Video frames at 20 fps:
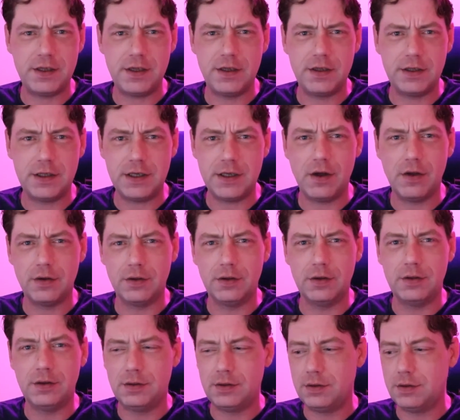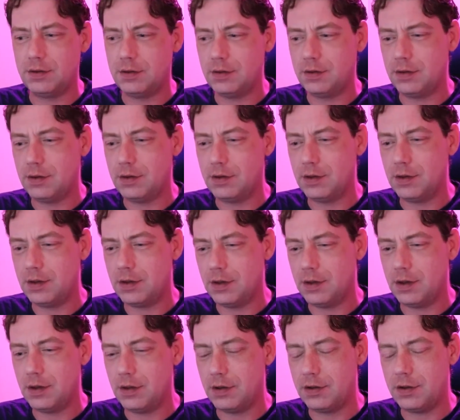early on,
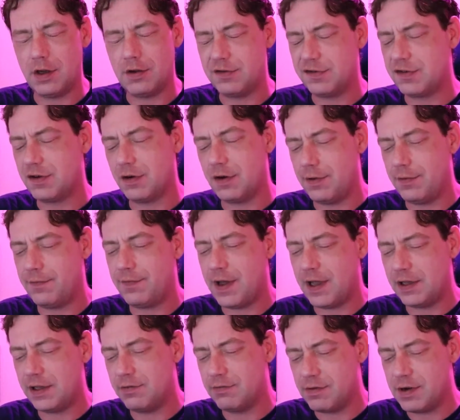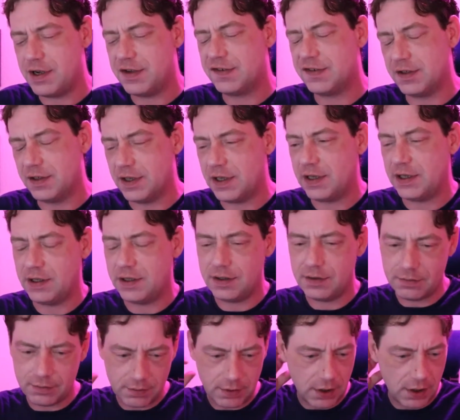no, sorry, fairly recently,
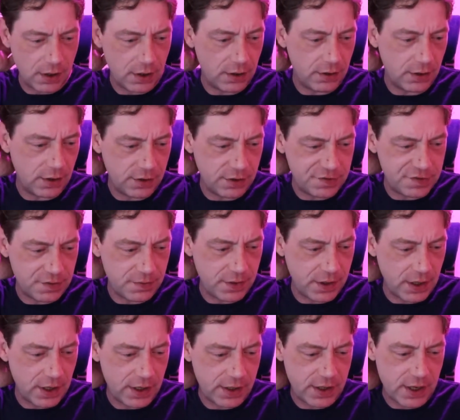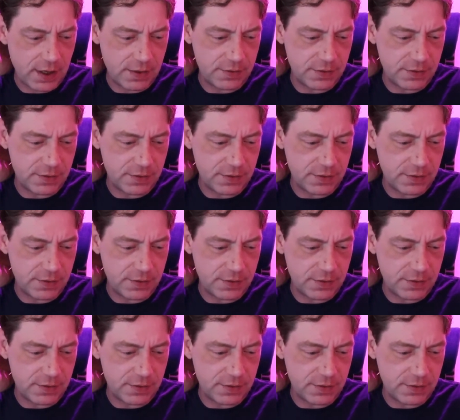uh, something I came